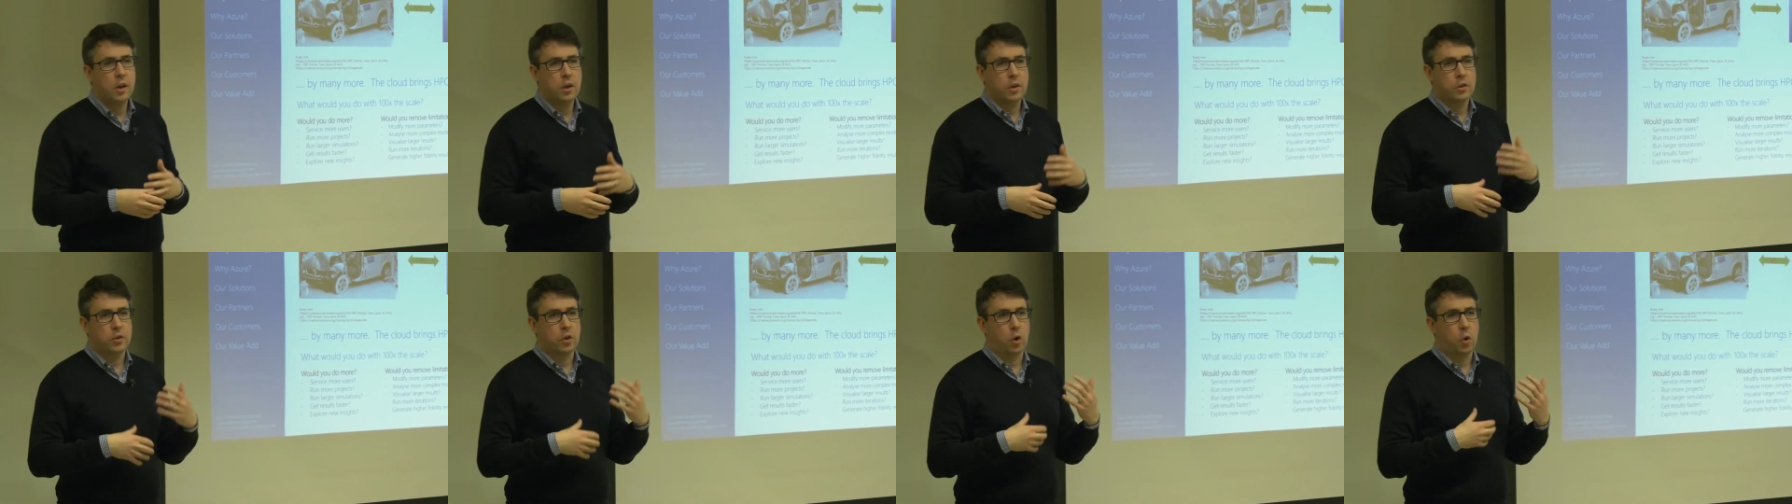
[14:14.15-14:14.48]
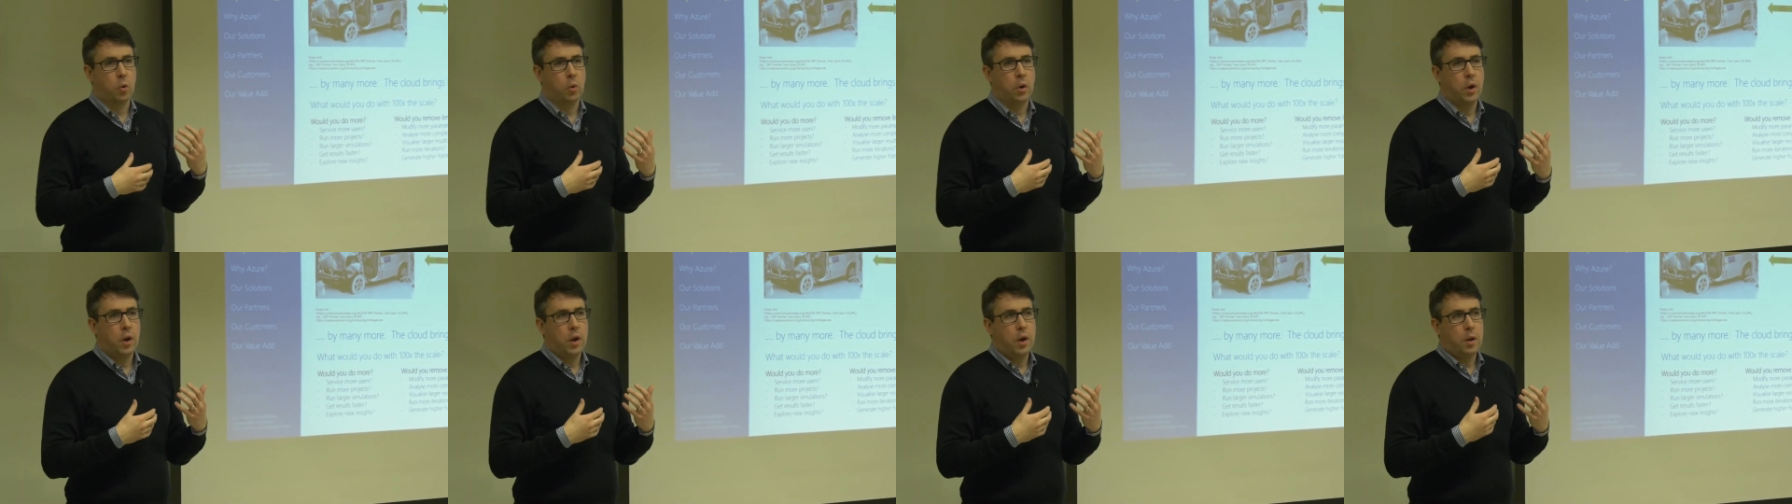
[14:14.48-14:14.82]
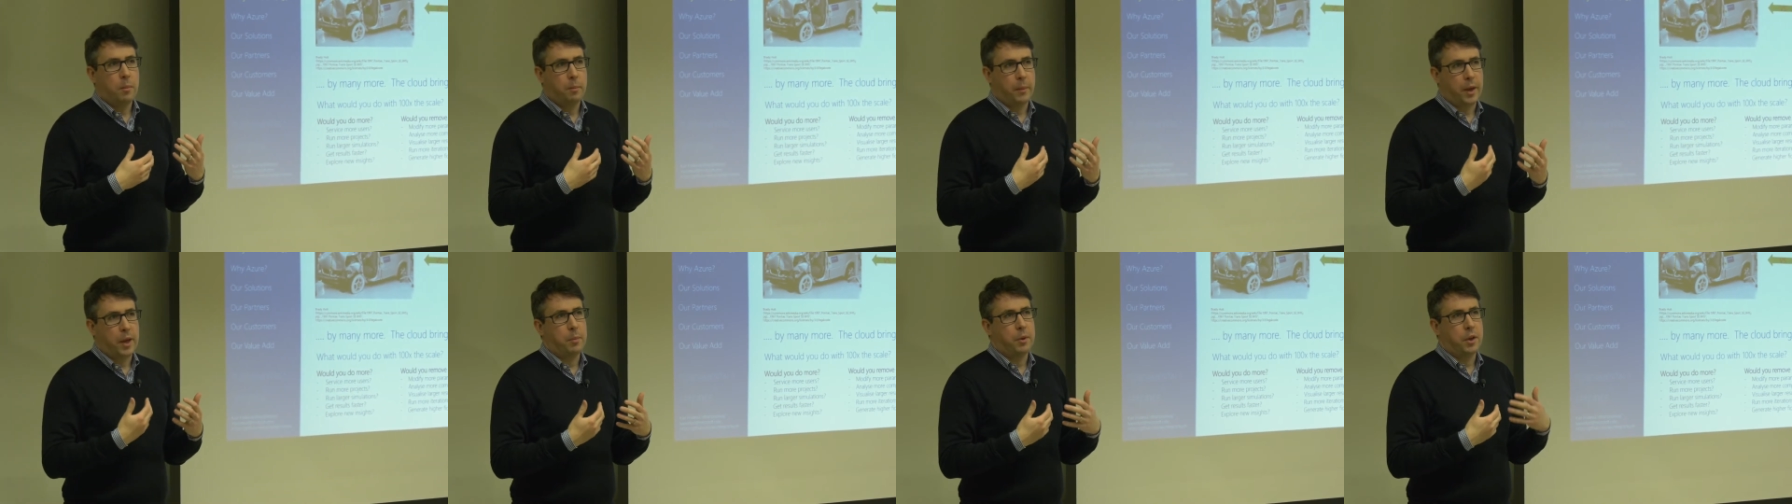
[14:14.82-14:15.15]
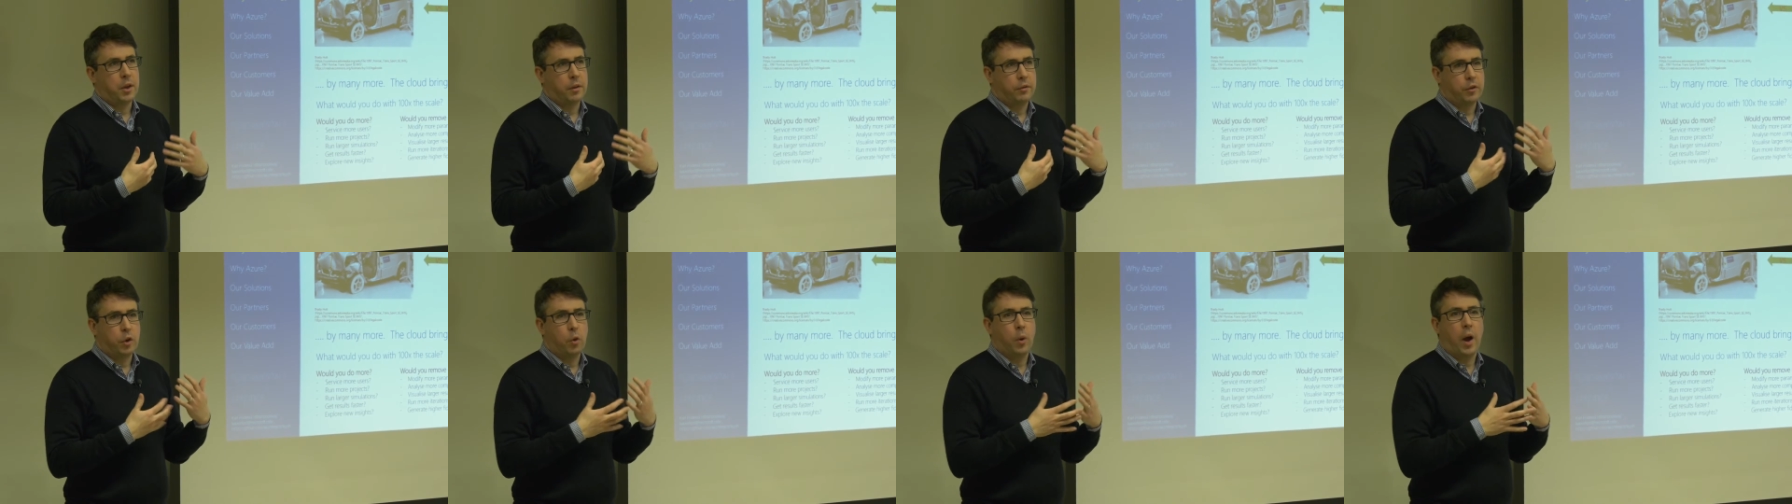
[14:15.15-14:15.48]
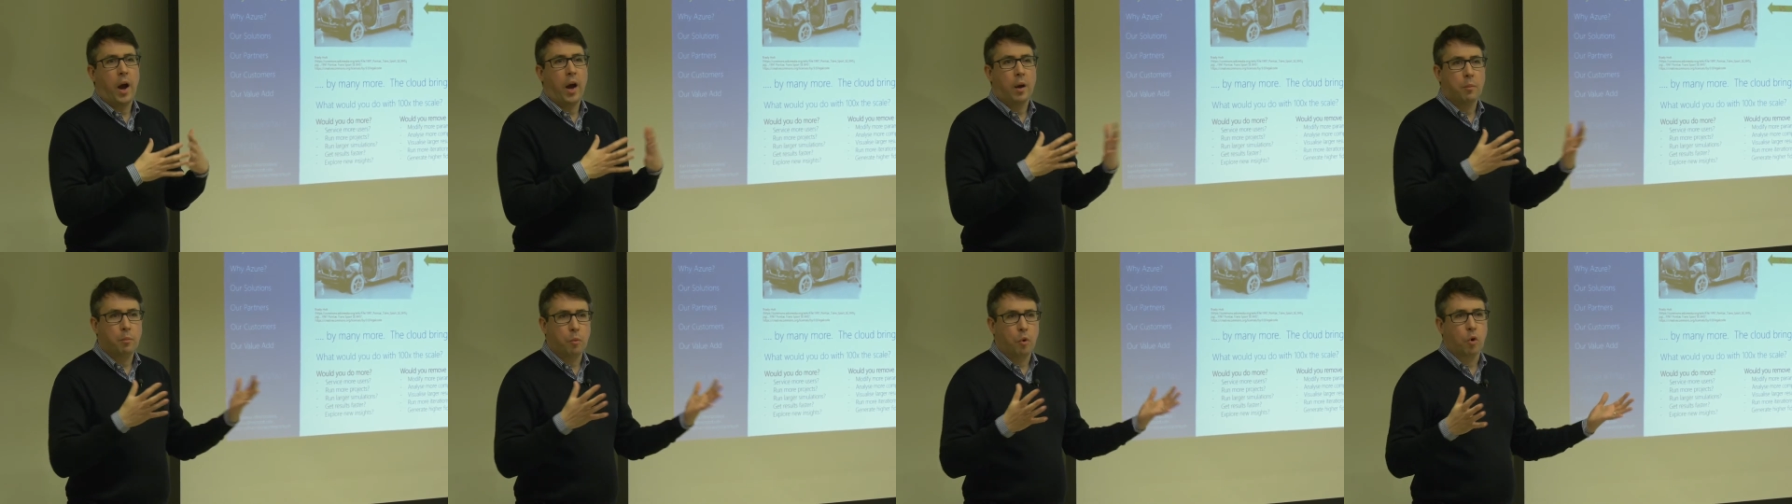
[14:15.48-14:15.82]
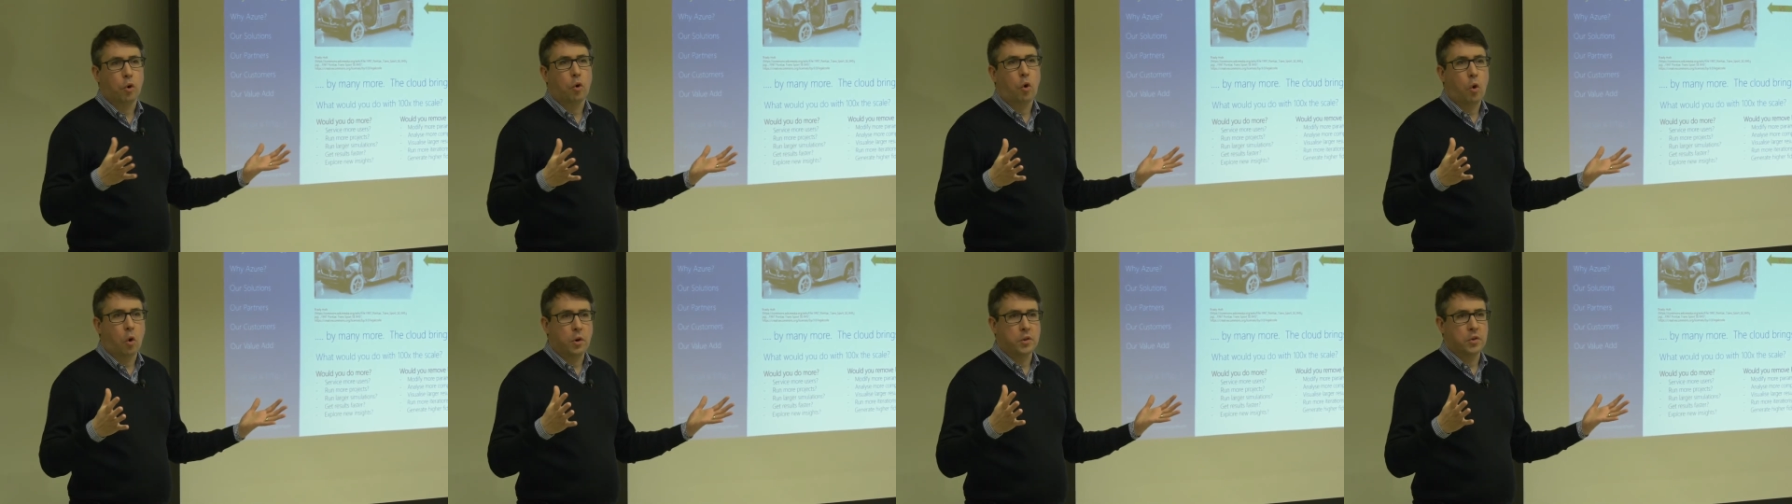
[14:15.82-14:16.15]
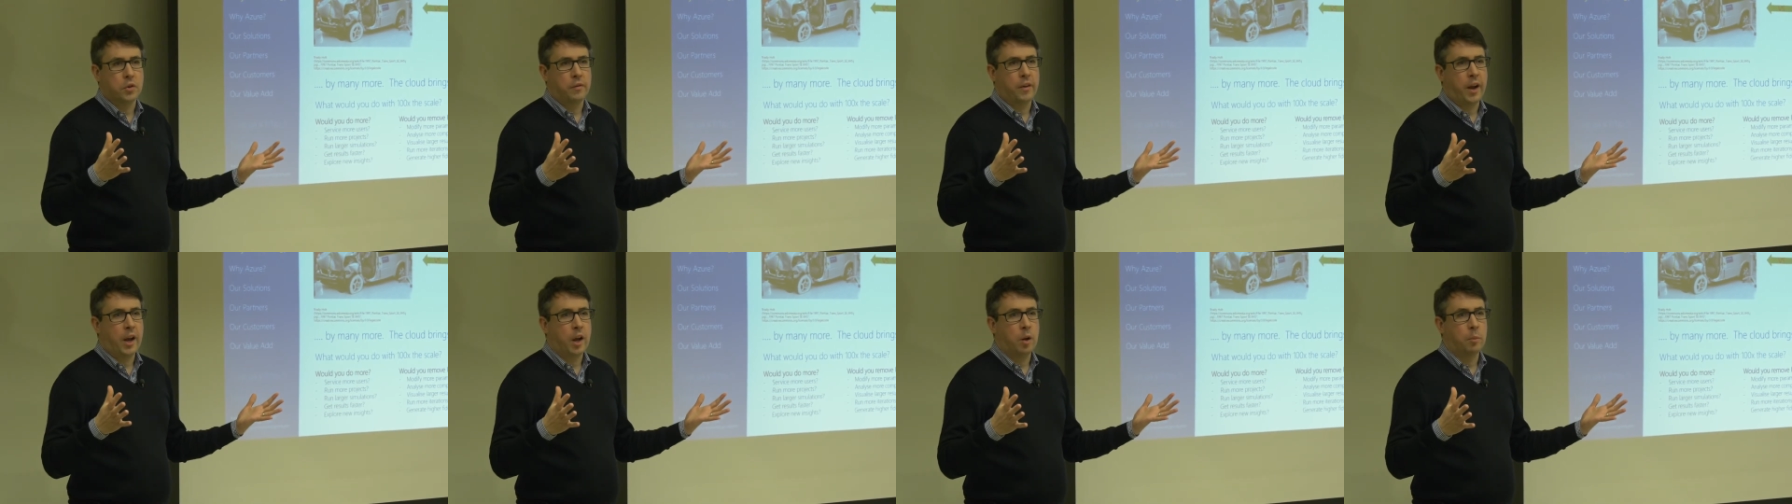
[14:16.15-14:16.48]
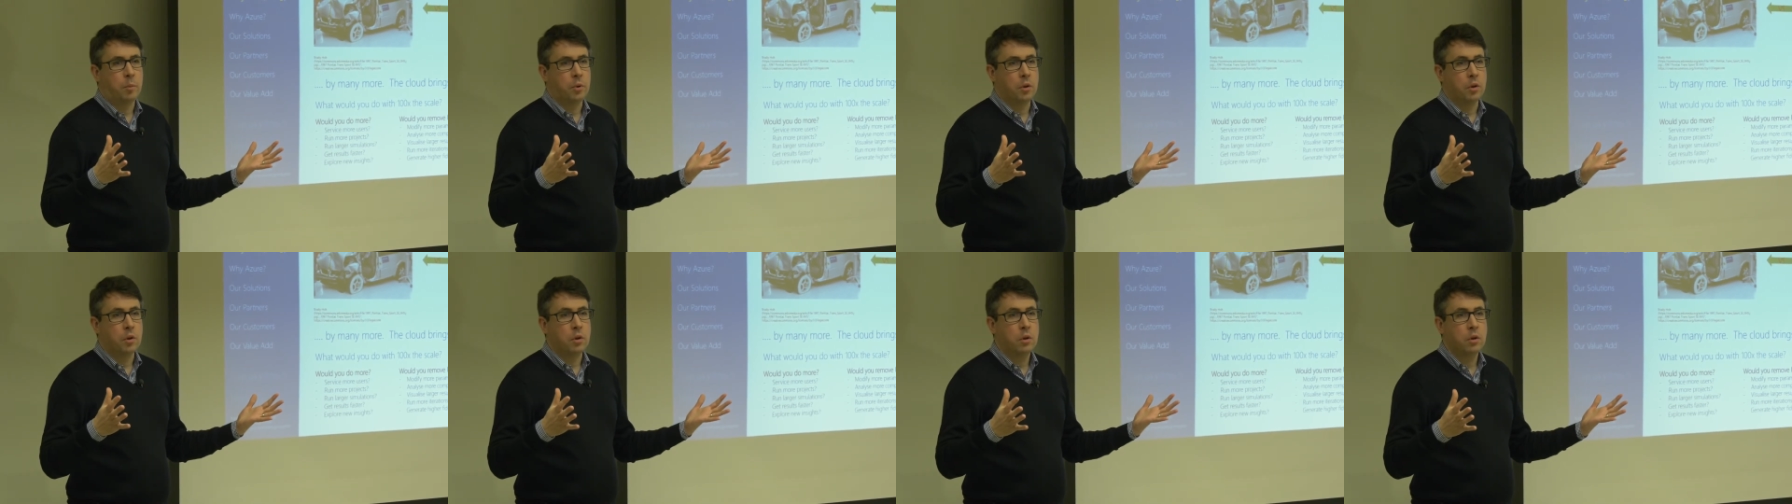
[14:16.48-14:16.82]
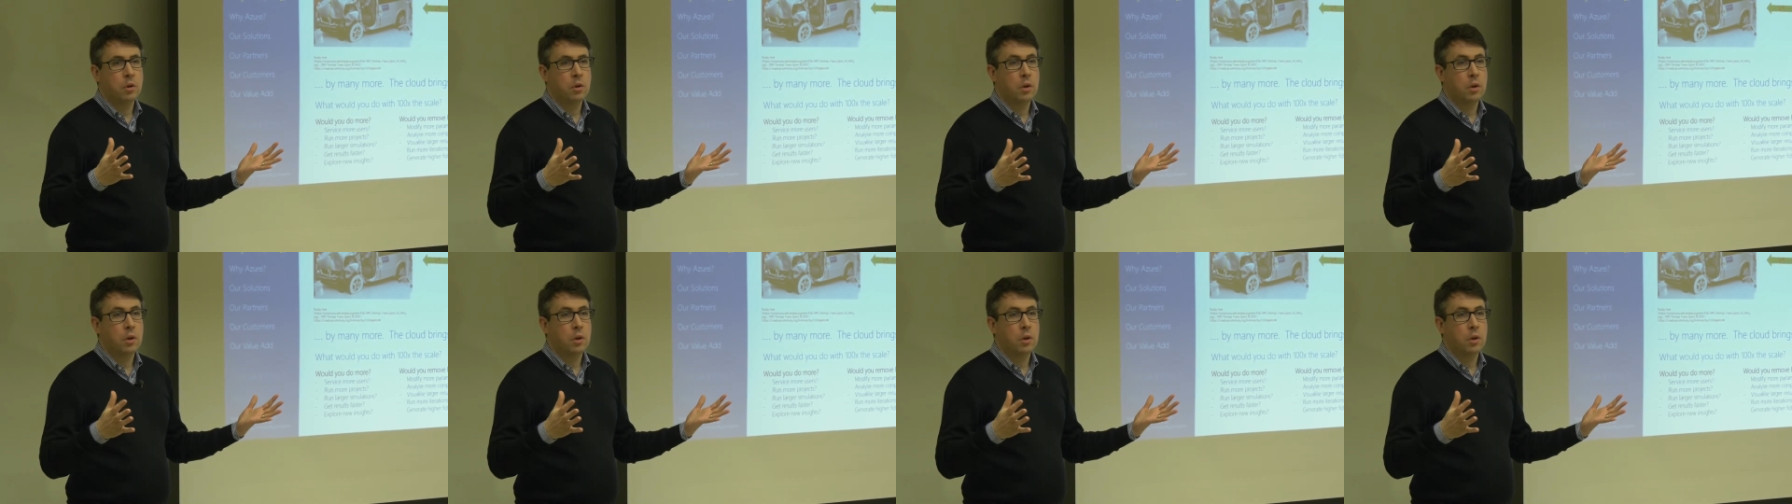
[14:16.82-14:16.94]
So maybe if you had more cores available,